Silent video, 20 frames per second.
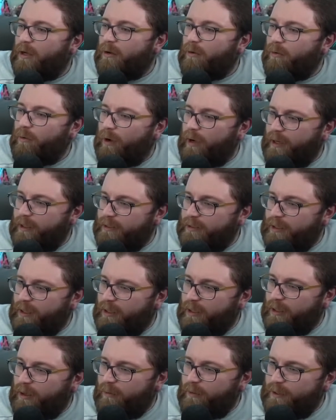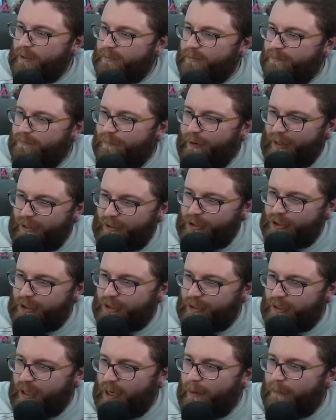What? It's like always
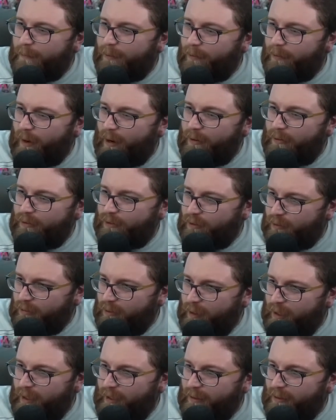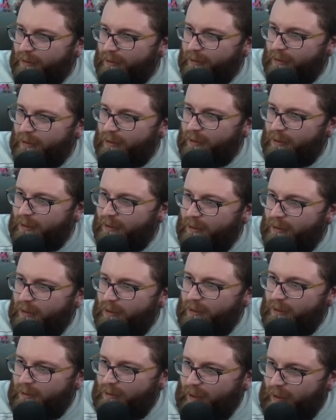bunching up around your like
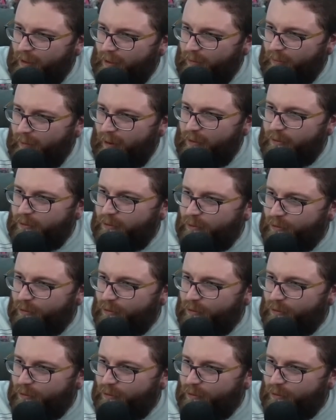around your